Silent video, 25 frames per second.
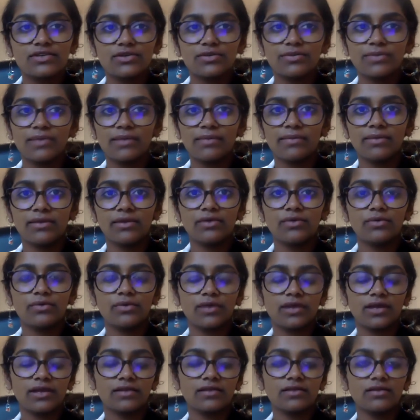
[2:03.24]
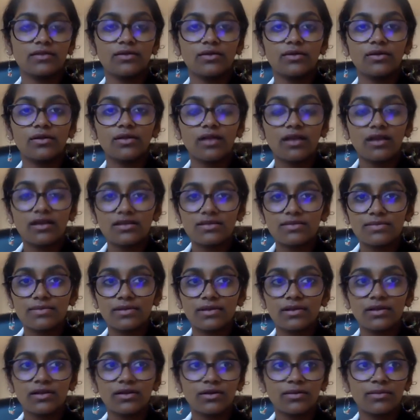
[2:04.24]
or maybe you work at the local
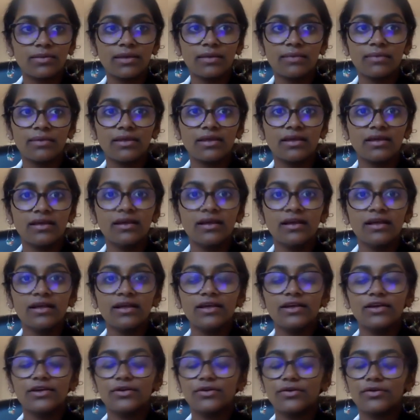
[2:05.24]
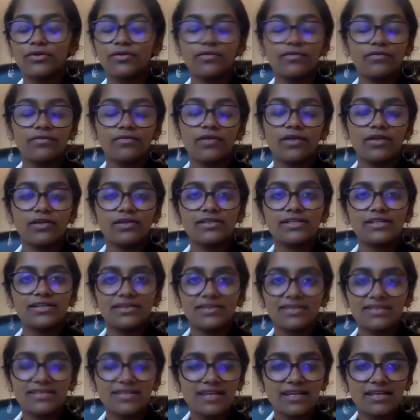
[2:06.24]
hospital or maybe you know you volunteer in
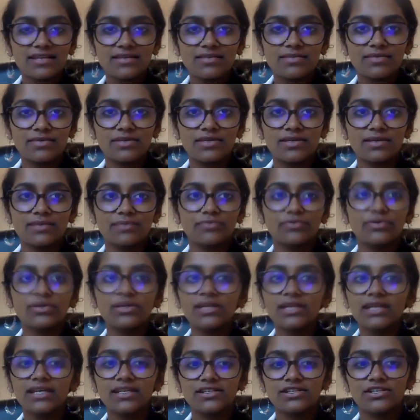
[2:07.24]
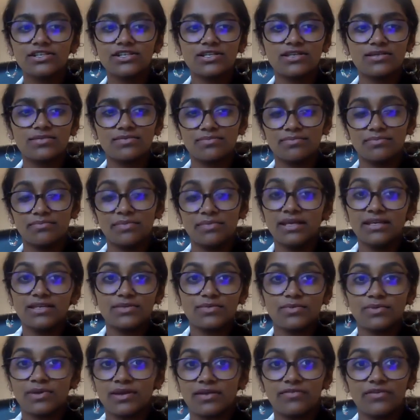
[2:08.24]
a science museum really it just
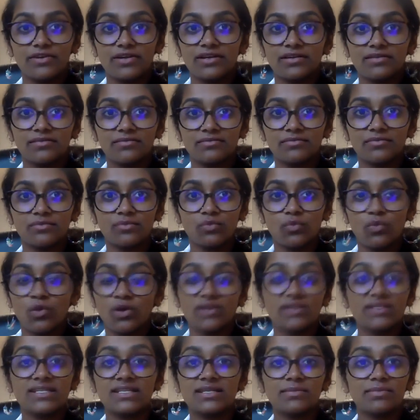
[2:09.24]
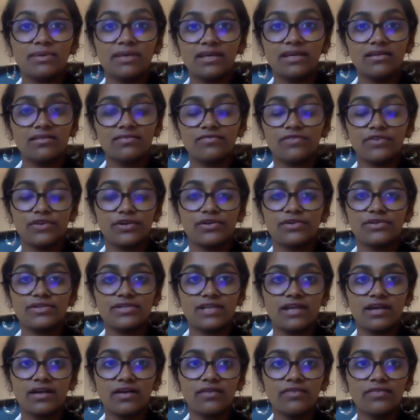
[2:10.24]
means whatever it Wants to be for
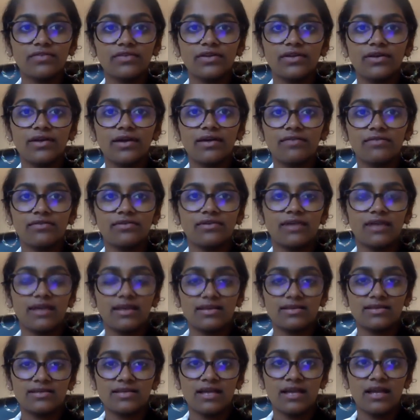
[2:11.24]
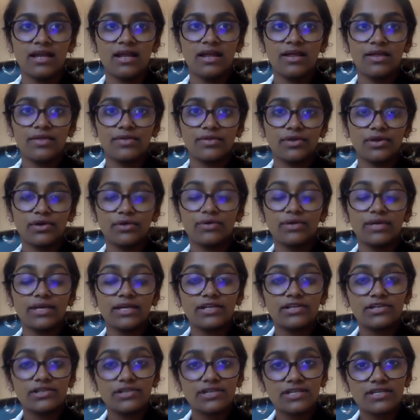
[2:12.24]
yourself. You know, everyone has their own
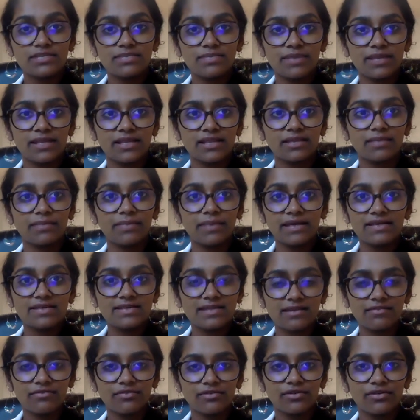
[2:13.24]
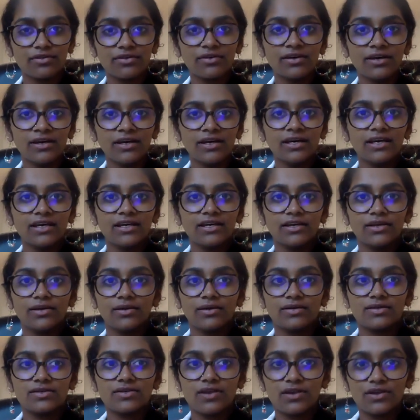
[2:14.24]
interests, but at the base level, you know,
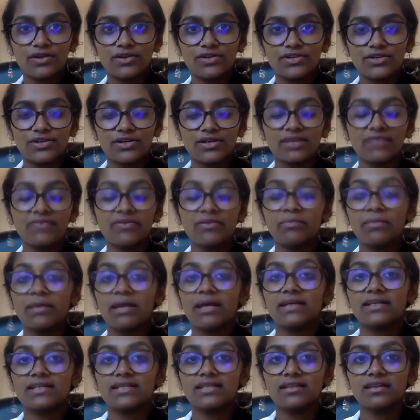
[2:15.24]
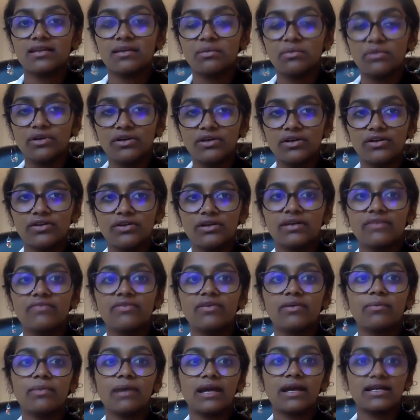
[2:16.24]
as long as you're giving back to the community, you're
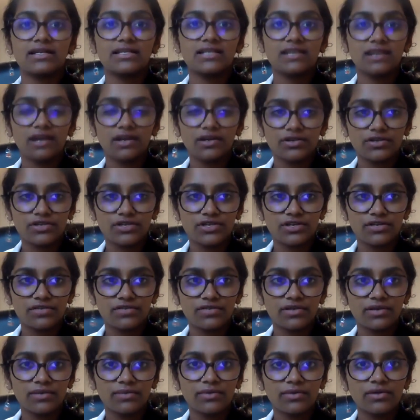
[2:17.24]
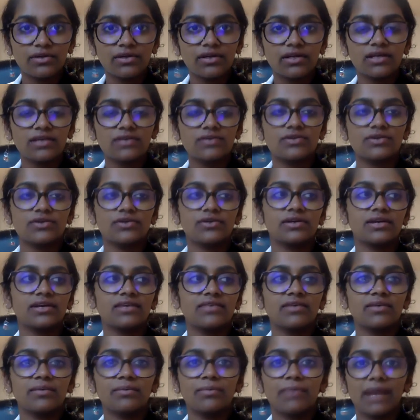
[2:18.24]
giving back to underserved communities, or you're
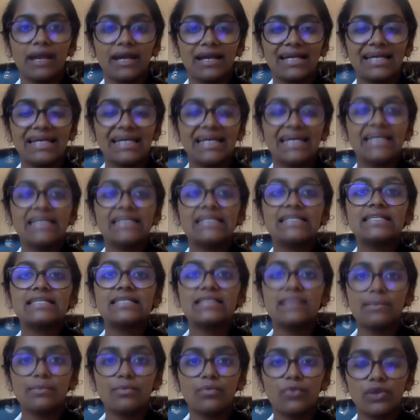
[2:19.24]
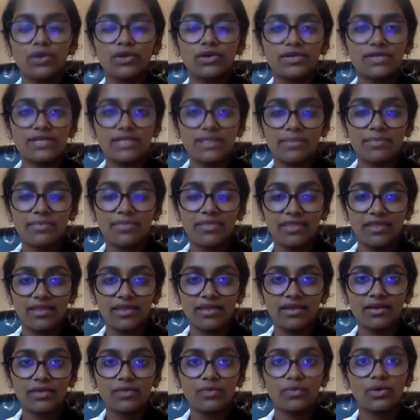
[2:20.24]
giving back to someone or
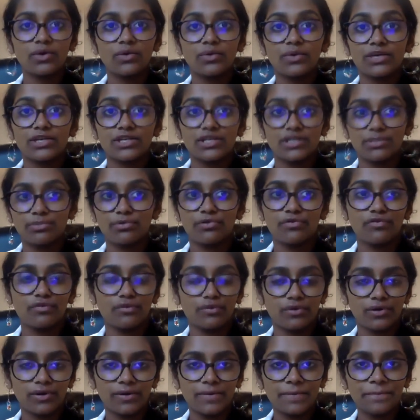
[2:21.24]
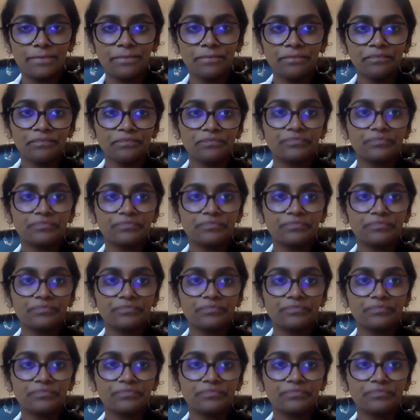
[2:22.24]
something in one way, shape, or form,